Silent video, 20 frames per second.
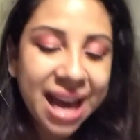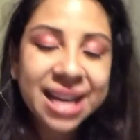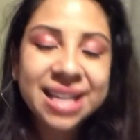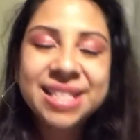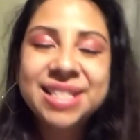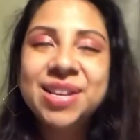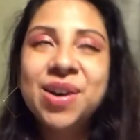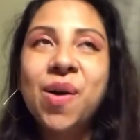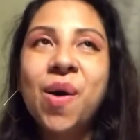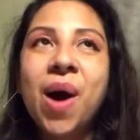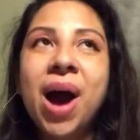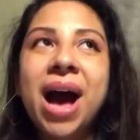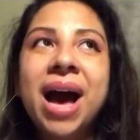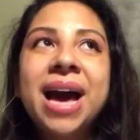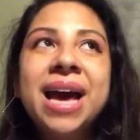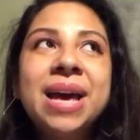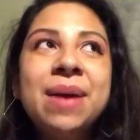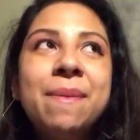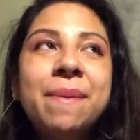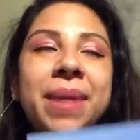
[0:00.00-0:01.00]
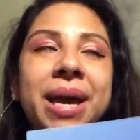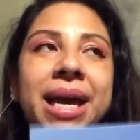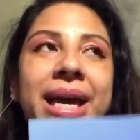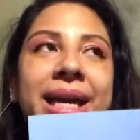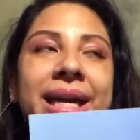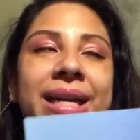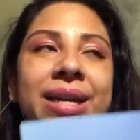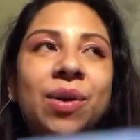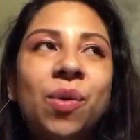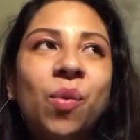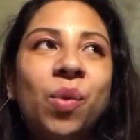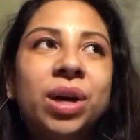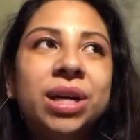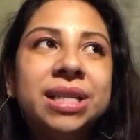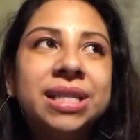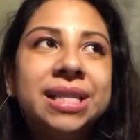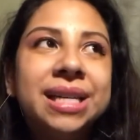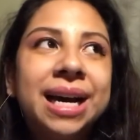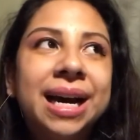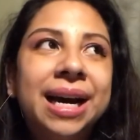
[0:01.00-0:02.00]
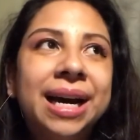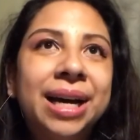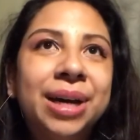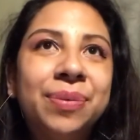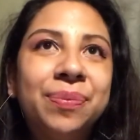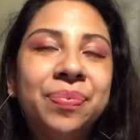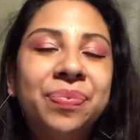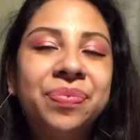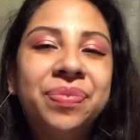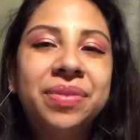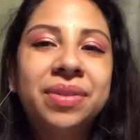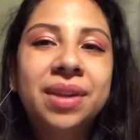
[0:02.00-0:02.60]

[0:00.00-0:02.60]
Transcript: So I made one time